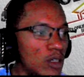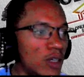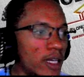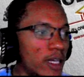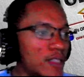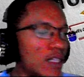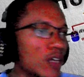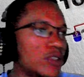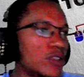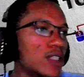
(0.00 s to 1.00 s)
Instead
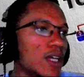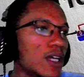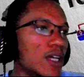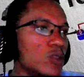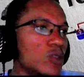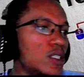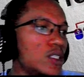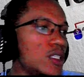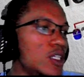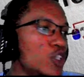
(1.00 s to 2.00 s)
of starting with
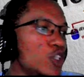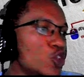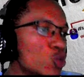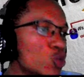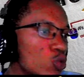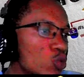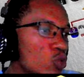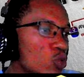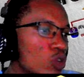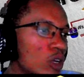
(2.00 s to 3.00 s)
C-U,
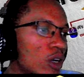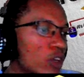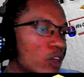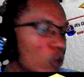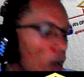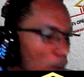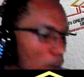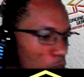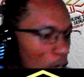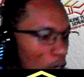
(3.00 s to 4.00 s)
you have
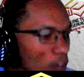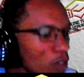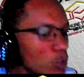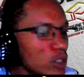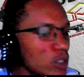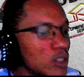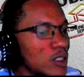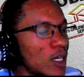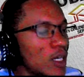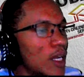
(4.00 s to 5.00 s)
other
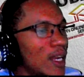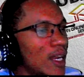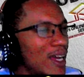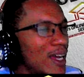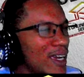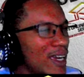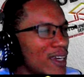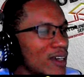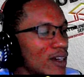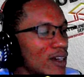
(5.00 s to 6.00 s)
words like,
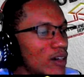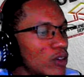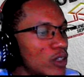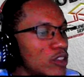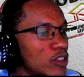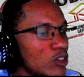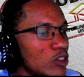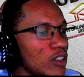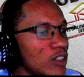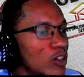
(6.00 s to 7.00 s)
okay, so
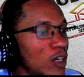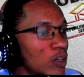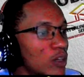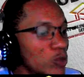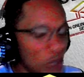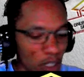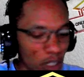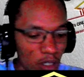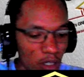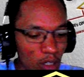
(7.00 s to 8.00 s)
right now I am using
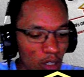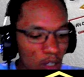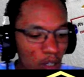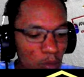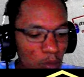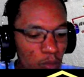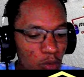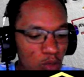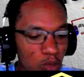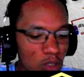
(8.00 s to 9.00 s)
a
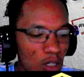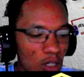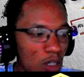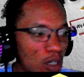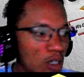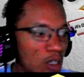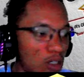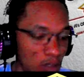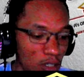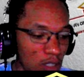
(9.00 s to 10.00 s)
computer,
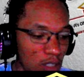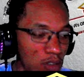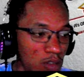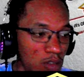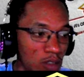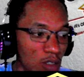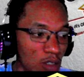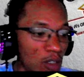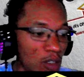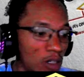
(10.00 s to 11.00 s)
right,
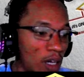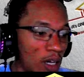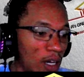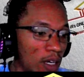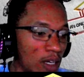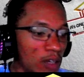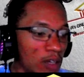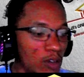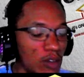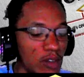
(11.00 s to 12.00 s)
and
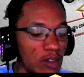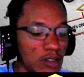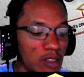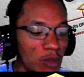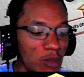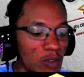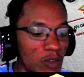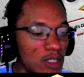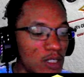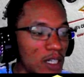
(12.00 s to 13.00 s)
some of
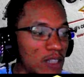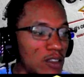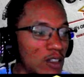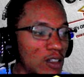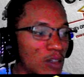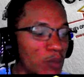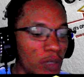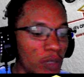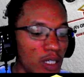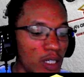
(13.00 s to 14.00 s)
us like to
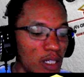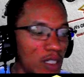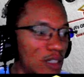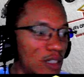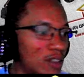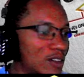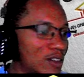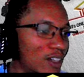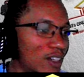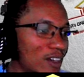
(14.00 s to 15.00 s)
complain,
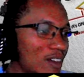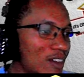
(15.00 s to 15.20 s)
yeah,